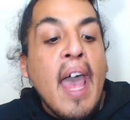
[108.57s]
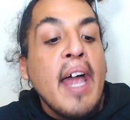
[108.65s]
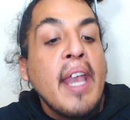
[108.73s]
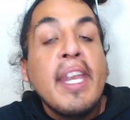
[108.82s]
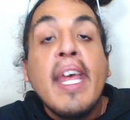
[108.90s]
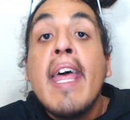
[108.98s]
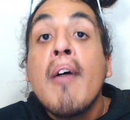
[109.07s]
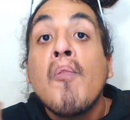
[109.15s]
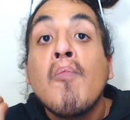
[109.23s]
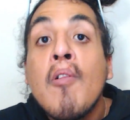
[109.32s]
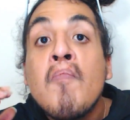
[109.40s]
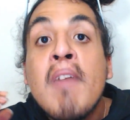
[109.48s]
and
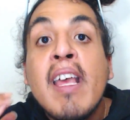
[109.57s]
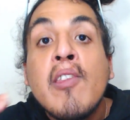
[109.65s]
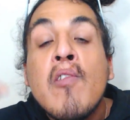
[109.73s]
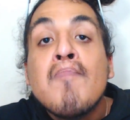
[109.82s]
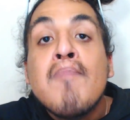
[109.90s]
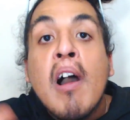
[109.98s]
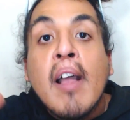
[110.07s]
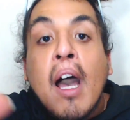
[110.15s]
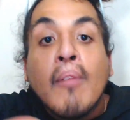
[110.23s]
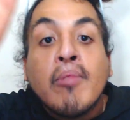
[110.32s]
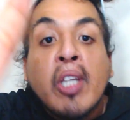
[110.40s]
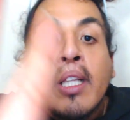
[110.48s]
it will make you bug
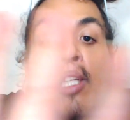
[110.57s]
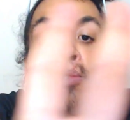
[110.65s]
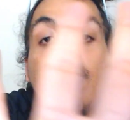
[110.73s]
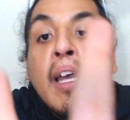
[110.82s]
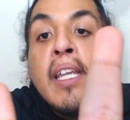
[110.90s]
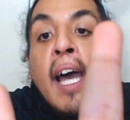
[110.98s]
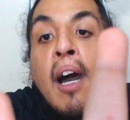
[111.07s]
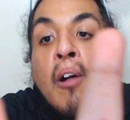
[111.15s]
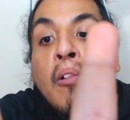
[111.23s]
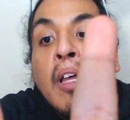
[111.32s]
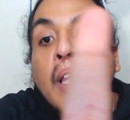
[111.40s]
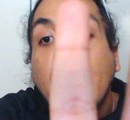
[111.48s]
out. I'm telling you right
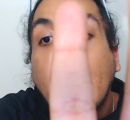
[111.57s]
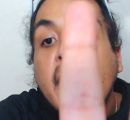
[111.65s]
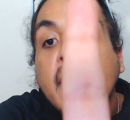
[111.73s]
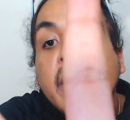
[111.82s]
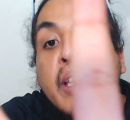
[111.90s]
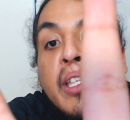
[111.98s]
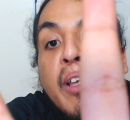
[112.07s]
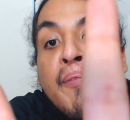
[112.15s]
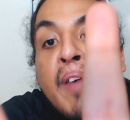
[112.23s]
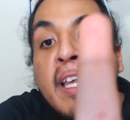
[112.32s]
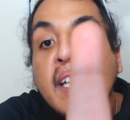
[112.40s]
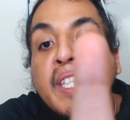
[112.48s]
now, like, your
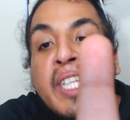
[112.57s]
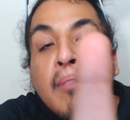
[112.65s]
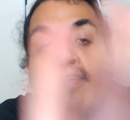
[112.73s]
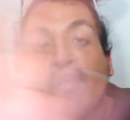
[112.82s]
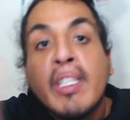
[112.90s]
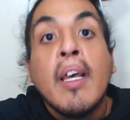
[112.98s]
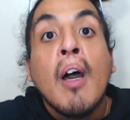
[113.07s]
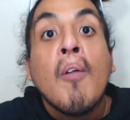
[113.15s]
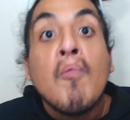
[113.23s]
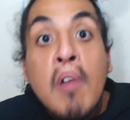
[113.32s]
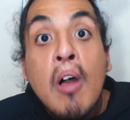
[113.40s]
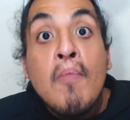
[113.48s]
fingertips
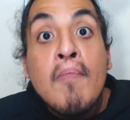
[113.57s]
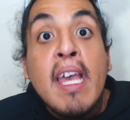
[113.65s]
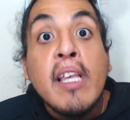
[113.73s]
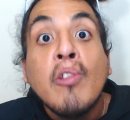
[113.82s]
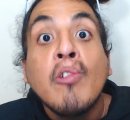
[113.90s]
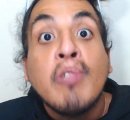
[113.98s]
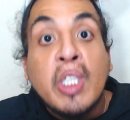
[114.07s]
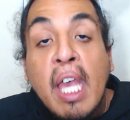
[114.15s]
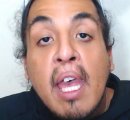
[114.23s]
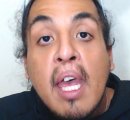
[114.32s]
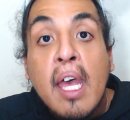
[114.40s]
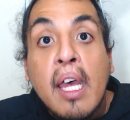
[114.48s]
will make you
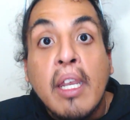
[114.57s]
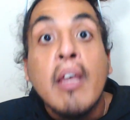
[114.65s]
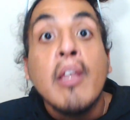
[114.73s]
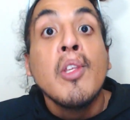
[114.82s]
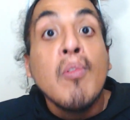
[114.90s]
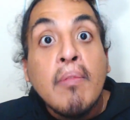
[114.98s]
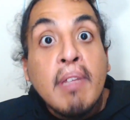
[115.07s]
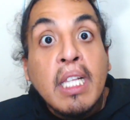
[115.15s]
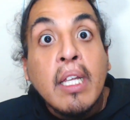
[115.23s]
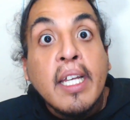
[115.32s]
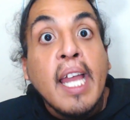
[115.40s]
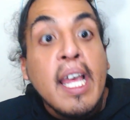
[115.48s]
scared. You will
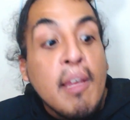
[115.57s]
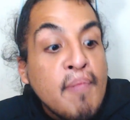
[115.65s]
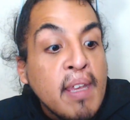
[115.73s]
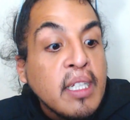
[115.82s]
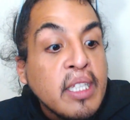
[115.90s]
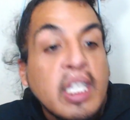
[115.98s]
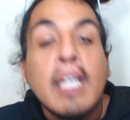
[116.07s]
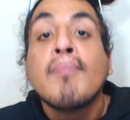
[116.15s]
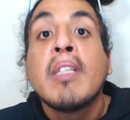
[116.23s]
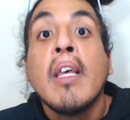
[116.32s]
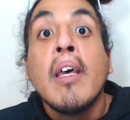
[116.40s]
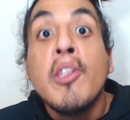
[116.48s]
be looking at your
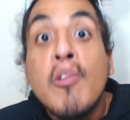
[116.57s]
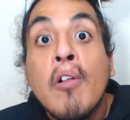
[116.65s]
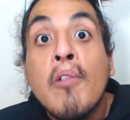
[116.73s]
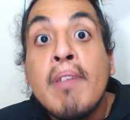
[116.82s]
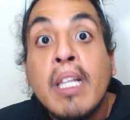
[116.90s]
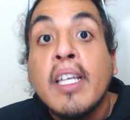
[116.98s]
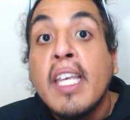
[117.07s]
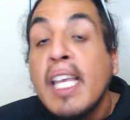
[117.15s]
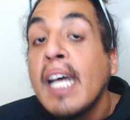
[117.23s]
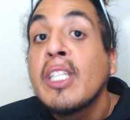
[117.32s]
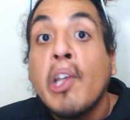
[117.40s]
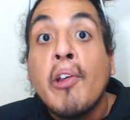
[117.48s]
fingertips, you will be
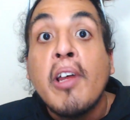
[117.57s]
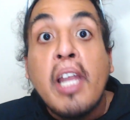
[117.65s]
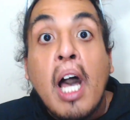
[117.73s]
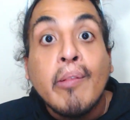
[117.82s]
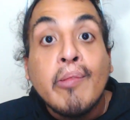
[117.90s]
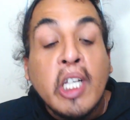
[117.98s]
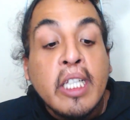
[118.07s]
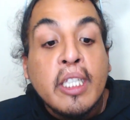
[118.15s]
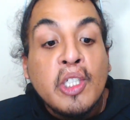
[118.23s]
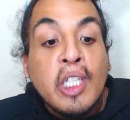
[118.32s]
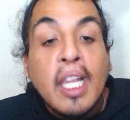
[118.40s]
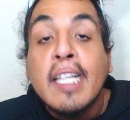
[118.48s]
looking at certain
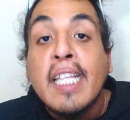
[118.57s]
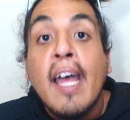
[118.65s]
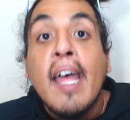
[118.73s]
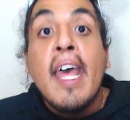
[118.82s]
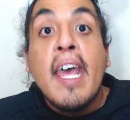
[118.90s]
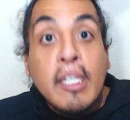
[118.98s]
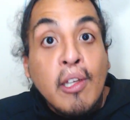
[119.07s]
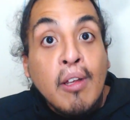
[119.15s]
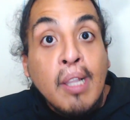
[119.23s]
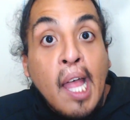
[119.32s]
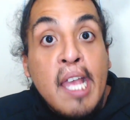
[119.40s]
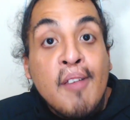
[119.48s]
objects and shit like that in
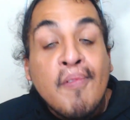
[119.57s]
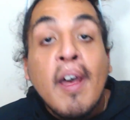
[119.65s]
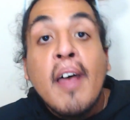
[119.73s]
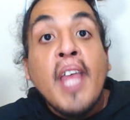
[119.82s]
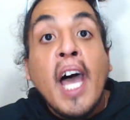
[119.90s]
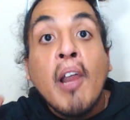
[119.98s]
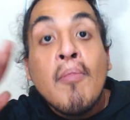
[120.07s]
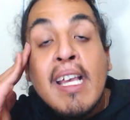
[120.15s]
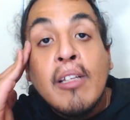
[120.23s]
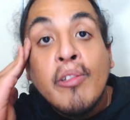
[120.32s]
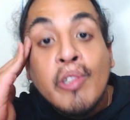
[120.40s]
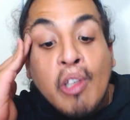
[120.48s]
your life. That'll
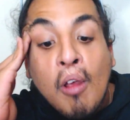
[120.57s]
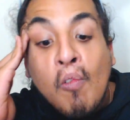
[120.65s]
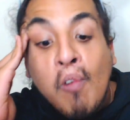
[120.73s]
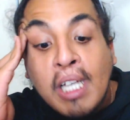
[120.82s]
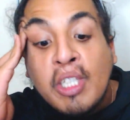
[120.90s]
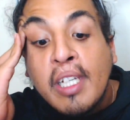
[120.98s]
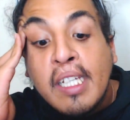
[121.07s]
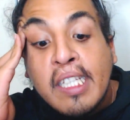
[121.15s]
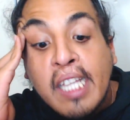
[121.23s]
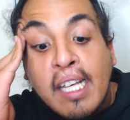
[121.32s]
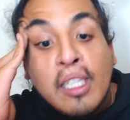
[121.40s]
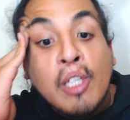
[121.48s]
make you start
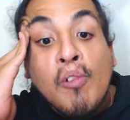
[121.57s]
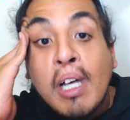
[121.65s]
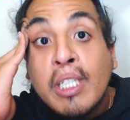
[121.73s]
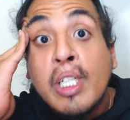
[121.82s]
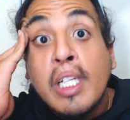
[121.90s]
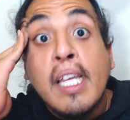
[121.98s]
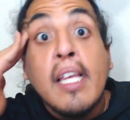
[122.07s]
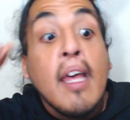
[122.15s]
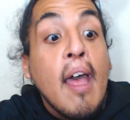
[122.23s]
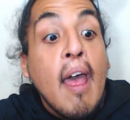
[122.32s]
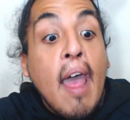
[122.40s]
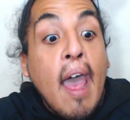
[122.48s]
questioning things, questioning